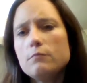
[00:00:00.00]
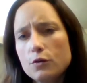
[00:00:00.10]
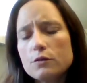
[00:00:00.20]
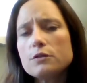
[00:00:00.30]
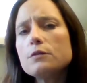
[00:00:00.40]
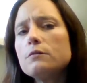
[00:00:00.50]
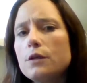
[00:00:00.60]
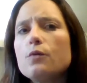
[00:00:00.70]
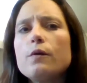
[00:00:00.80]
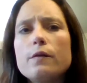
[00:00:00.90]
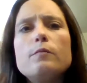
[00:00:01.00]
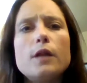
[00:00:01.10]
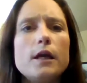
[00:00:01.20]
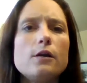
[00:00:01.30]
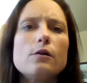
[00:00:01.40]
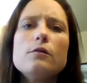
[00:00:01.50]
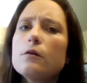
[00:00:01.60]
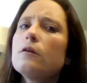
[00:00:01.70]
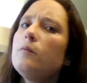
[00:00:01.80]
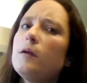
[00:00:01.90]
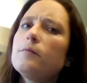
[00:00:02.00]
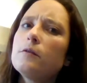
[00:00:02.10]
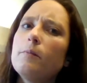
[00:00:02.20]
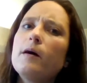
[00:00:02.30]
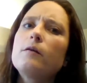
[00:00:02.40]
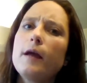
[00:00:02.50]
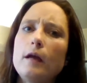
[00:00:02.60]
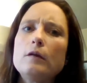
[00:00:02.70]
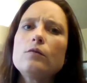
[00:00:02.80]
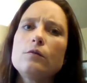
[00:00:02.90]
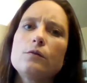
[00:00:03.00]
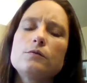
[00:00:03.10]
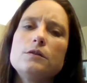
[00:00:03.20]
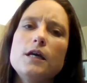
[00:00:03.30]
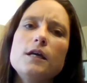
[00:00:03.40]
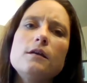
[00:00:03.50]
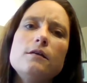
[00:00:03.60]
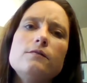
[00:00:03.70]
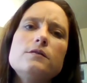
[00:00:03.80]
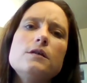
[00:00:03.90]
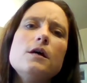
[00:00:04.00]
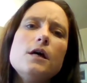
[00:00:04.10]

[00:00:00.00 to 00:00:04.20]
You can still deal with them later. You're going to be able to better handle those negatives